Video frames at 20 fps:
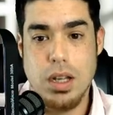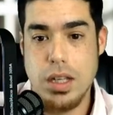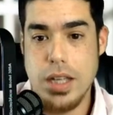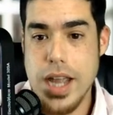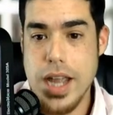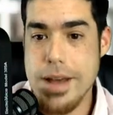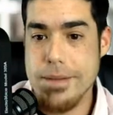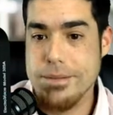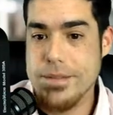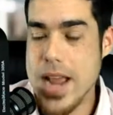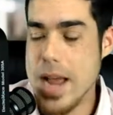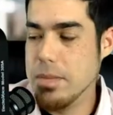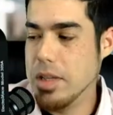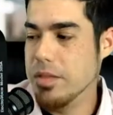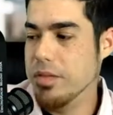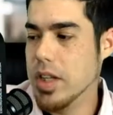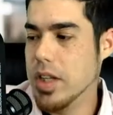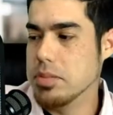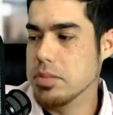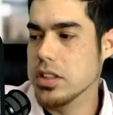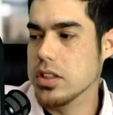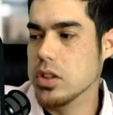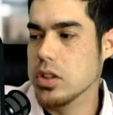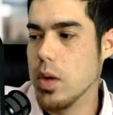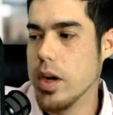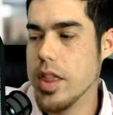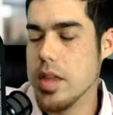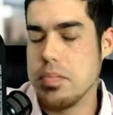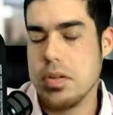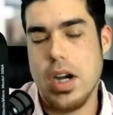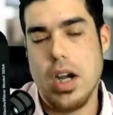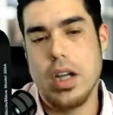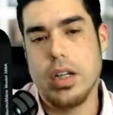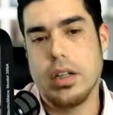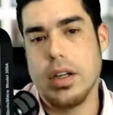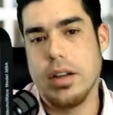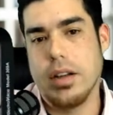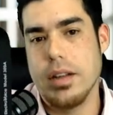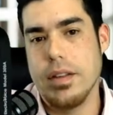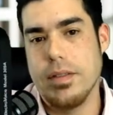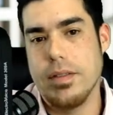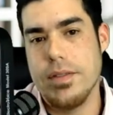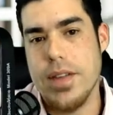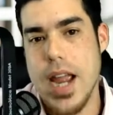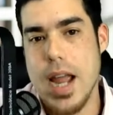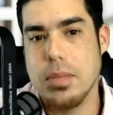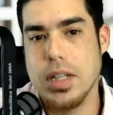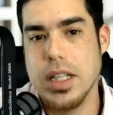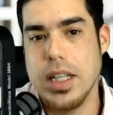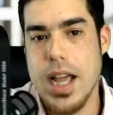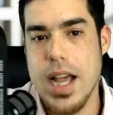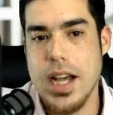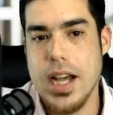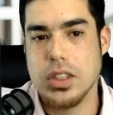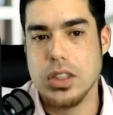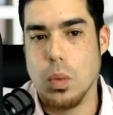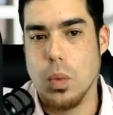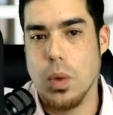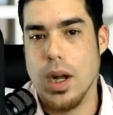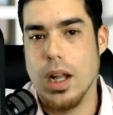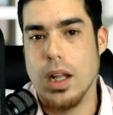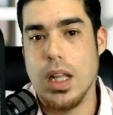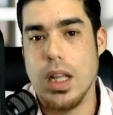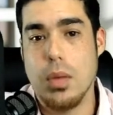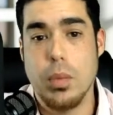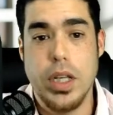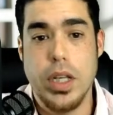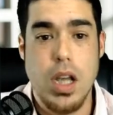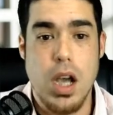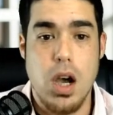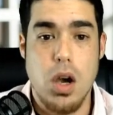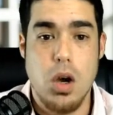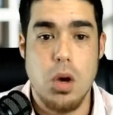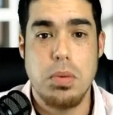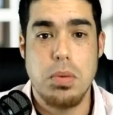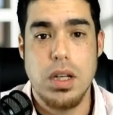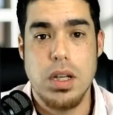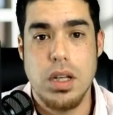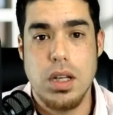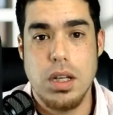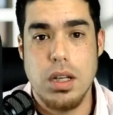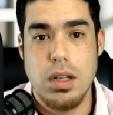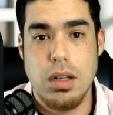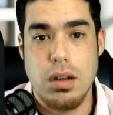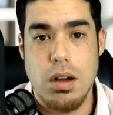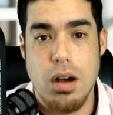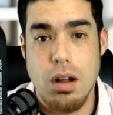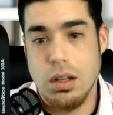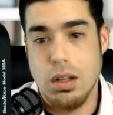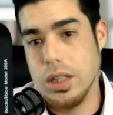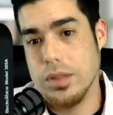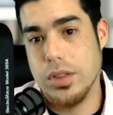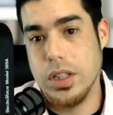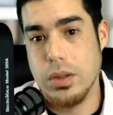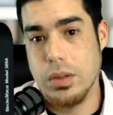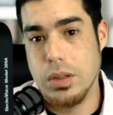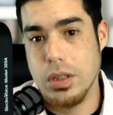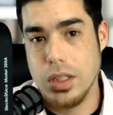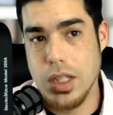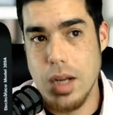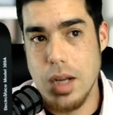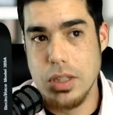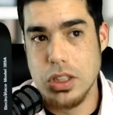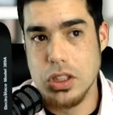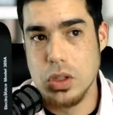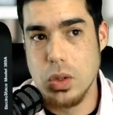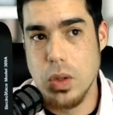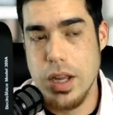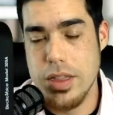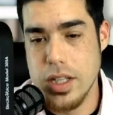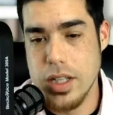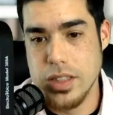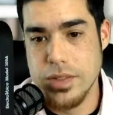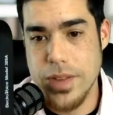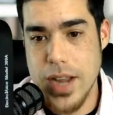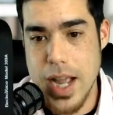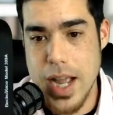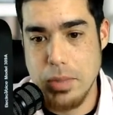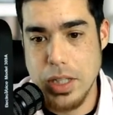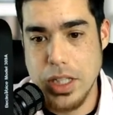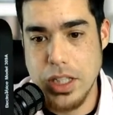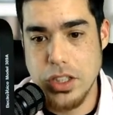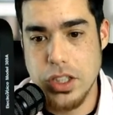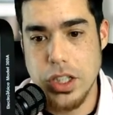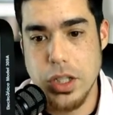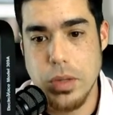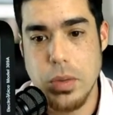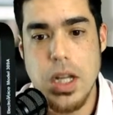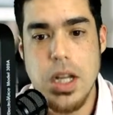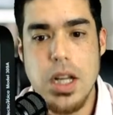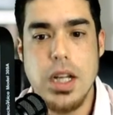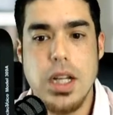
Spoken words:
Yeah, Family Flips is joining the Prairie Grit family as well, and we hope all of you come and join this family too.